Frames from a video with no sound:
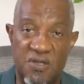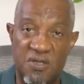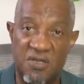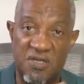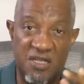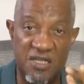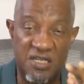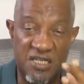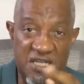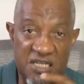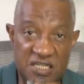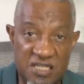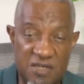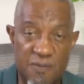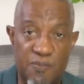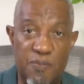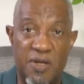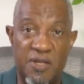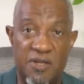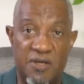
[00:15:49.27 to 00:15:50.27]
the
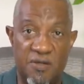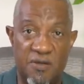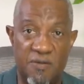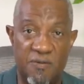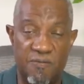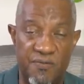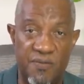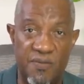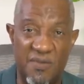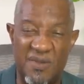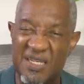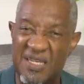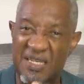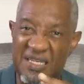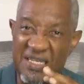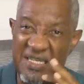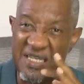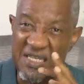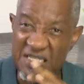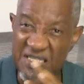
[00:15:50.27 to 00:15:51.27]
discipline, the
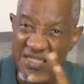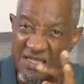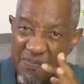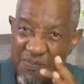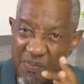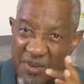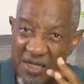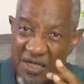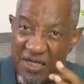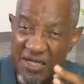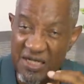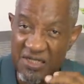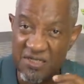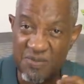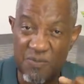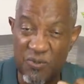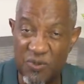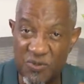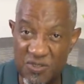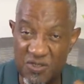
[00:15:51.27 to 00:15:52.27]
discipline
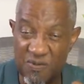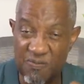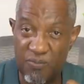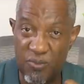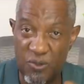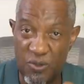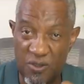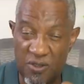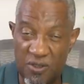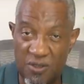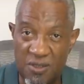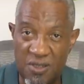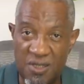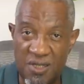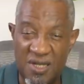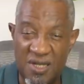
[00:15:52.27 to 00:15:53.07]
that's most important.